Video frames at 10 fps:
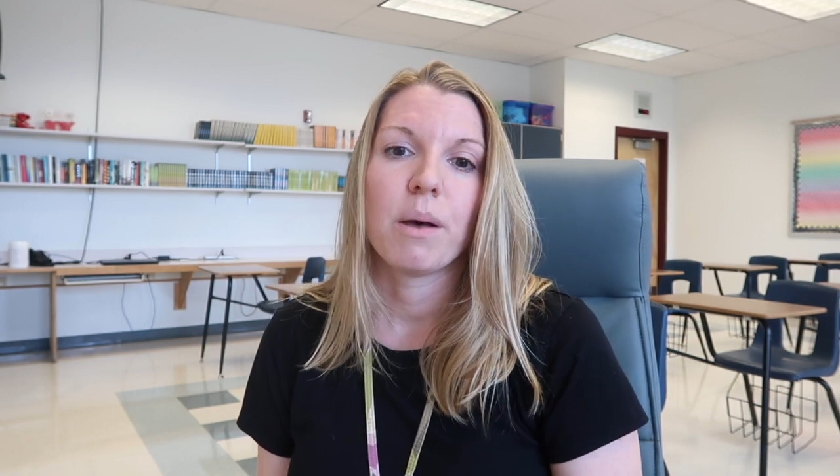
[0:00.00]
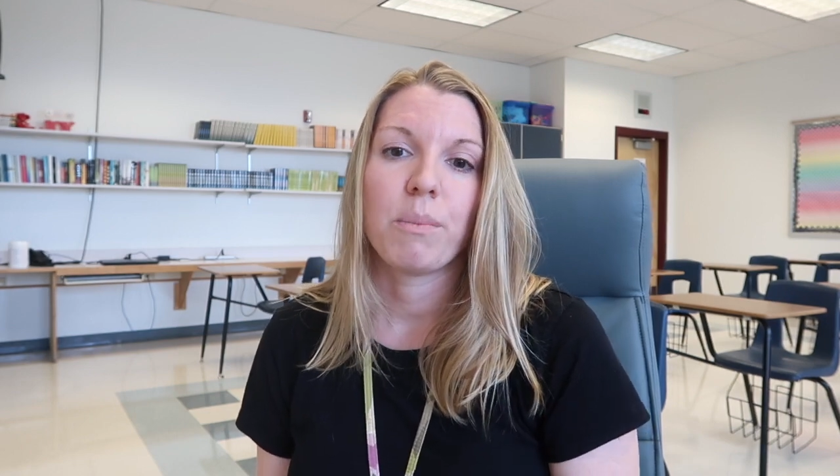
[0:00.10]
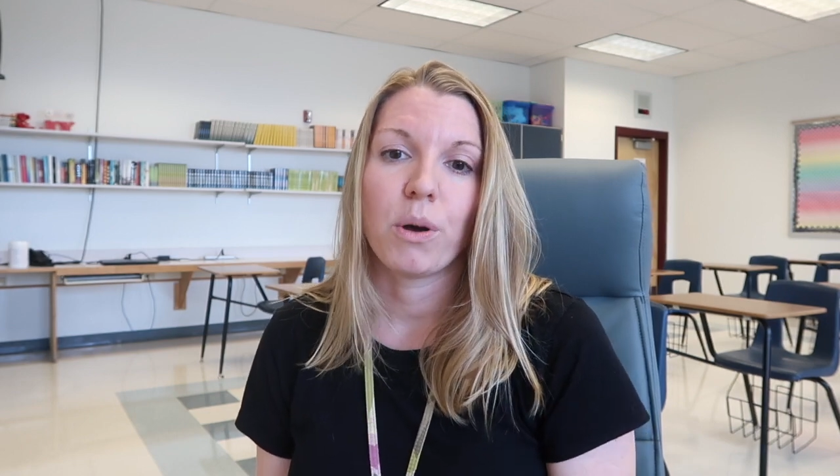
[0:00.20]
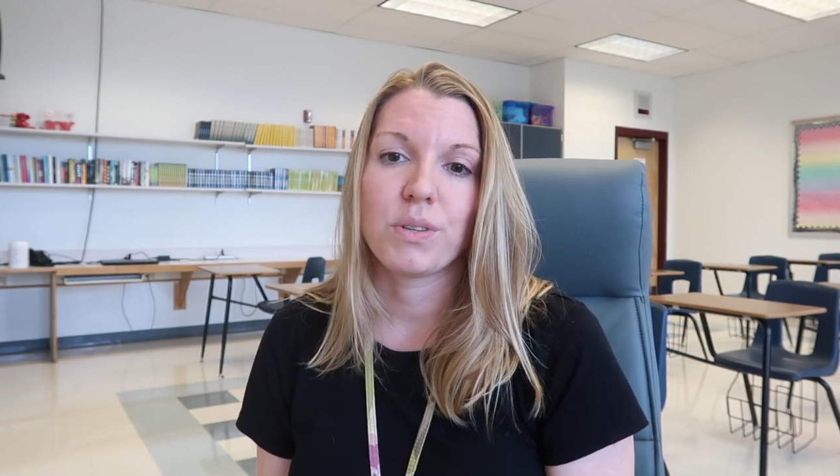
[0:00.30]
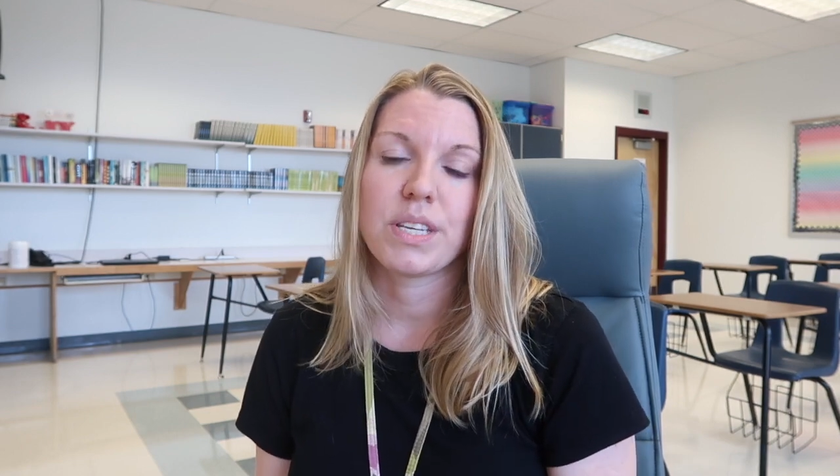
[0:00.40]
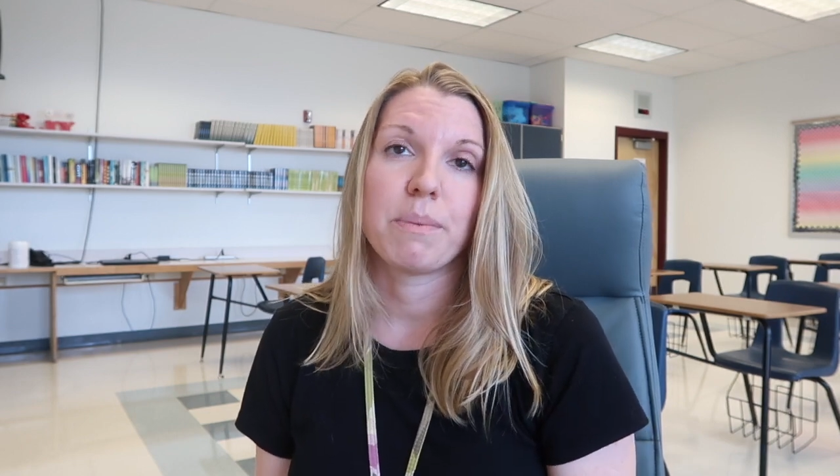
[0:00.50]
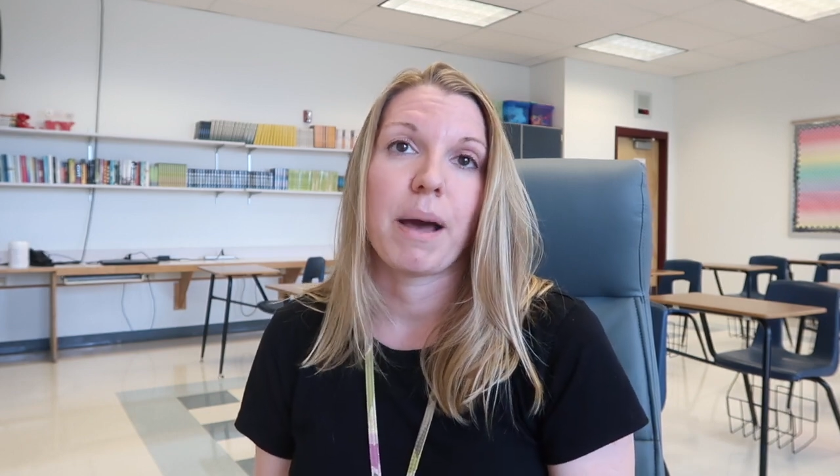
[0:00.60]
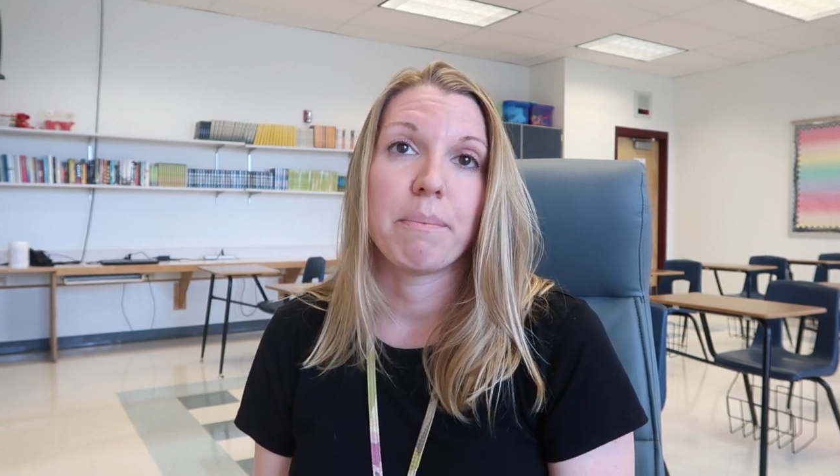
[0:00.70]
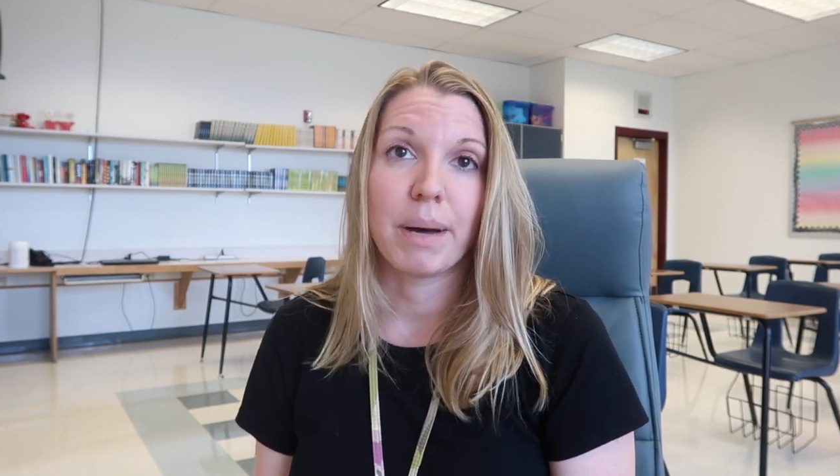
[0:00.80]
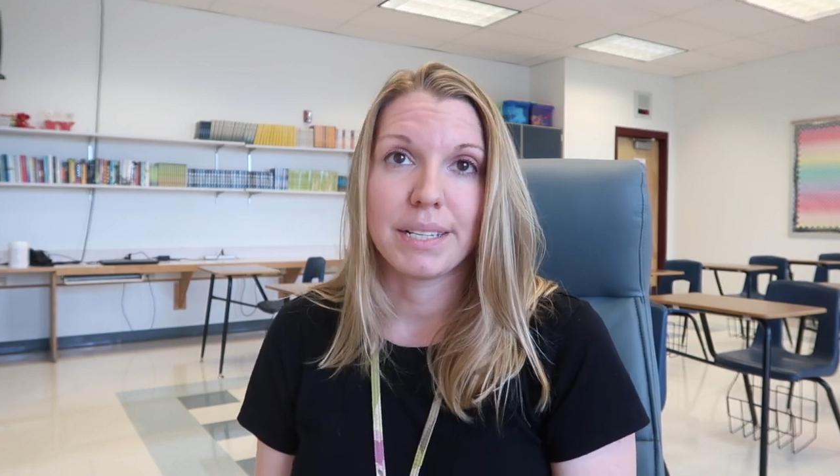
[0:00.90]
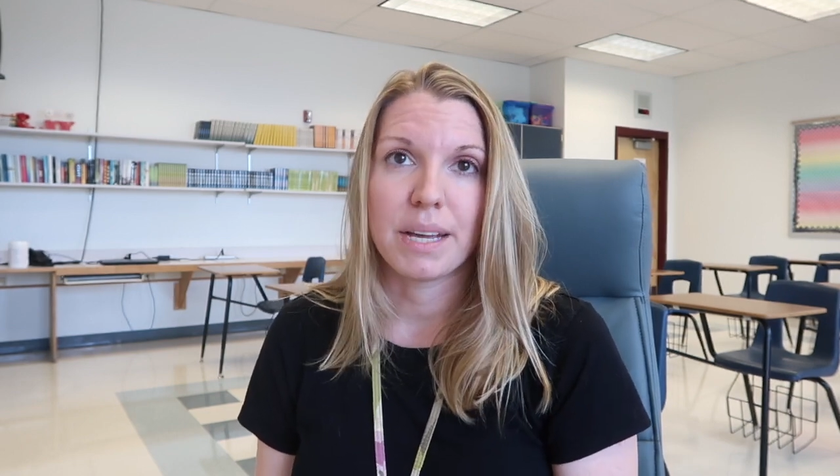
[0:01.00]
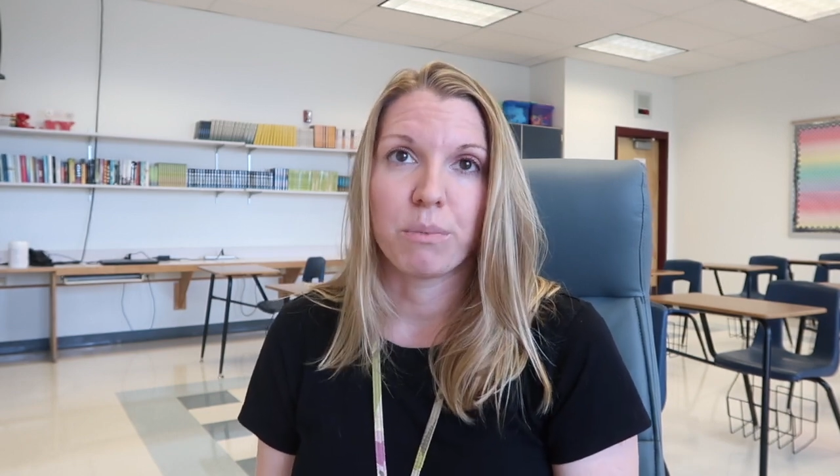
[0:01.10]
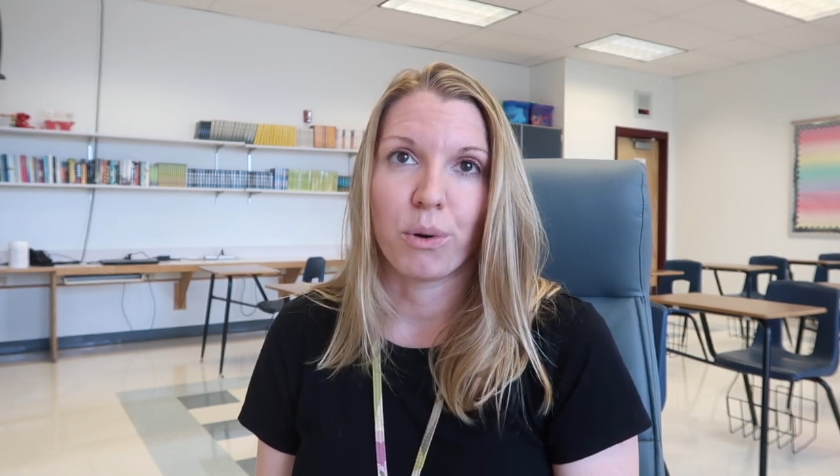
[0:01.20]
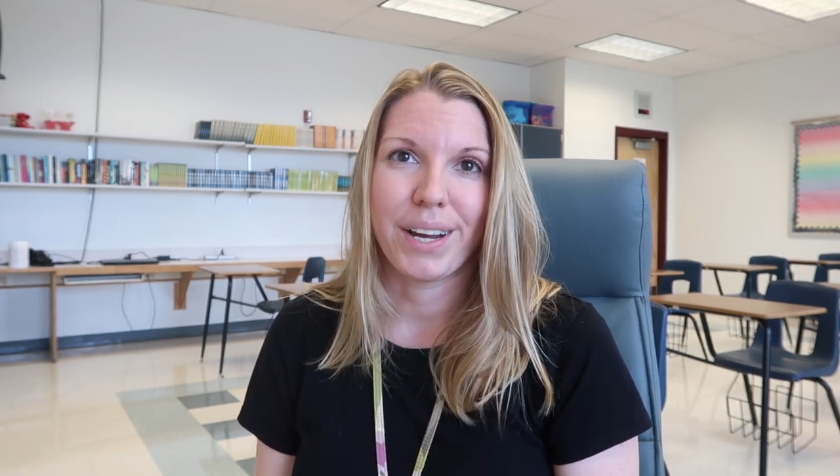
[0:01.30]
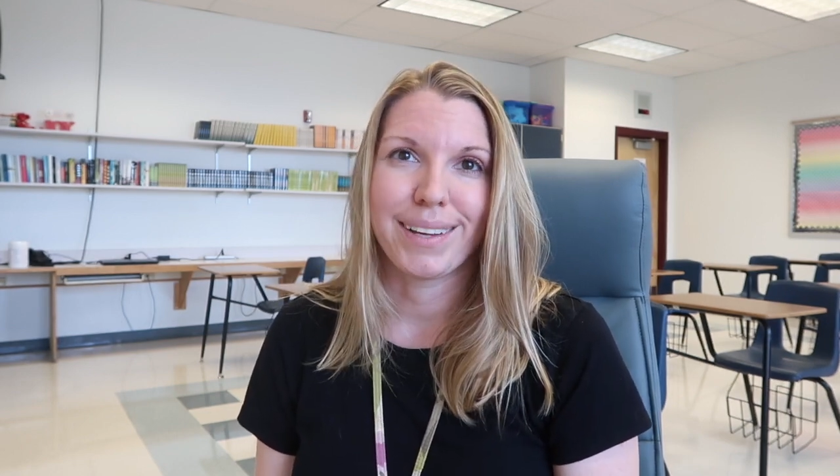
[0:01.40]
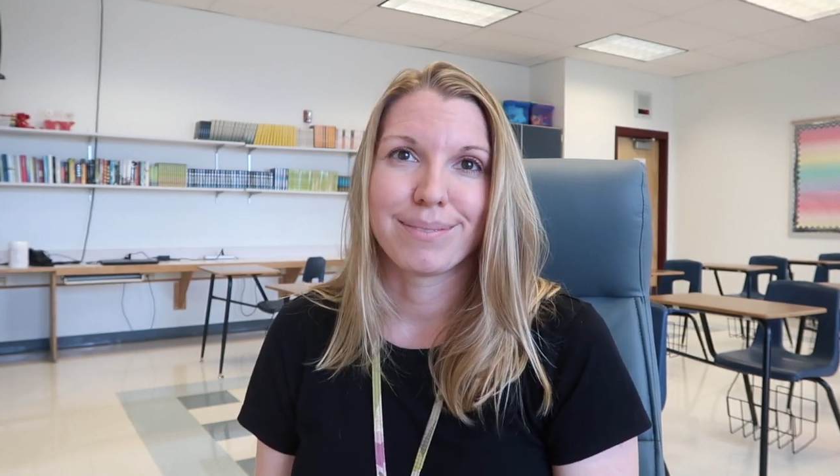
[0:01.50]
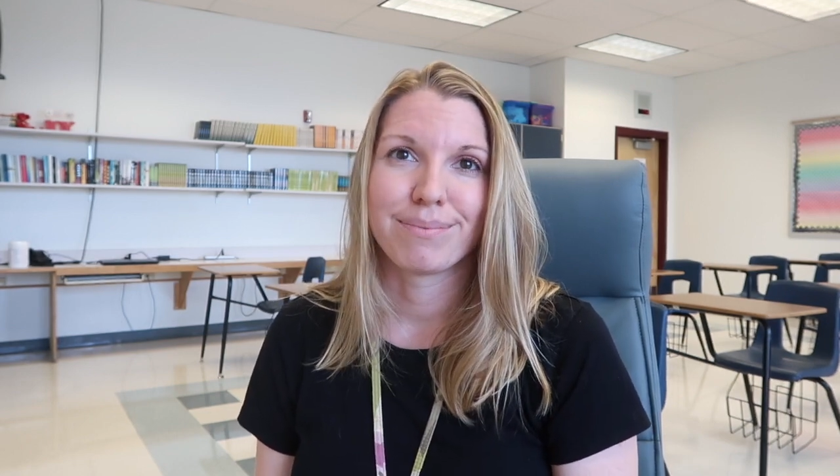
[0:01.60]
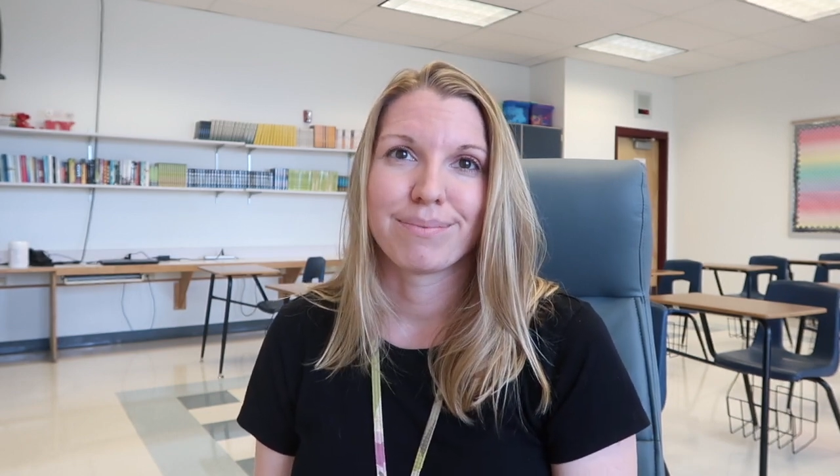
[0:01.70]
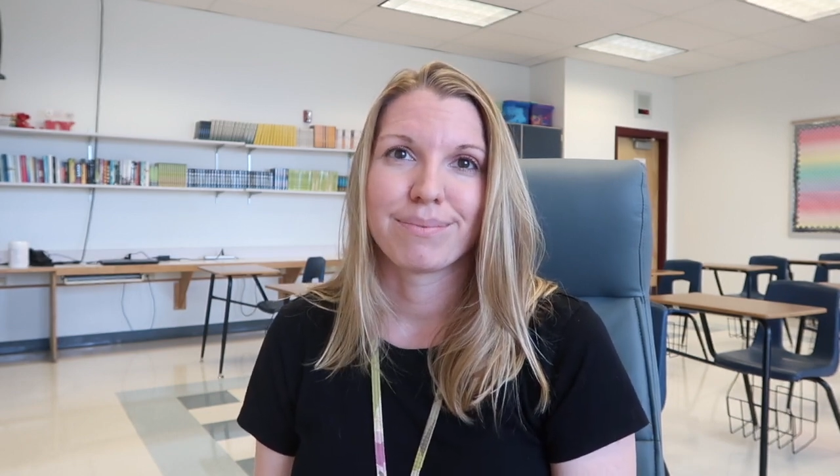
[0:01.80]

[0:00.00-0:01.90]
posted by Monday morning.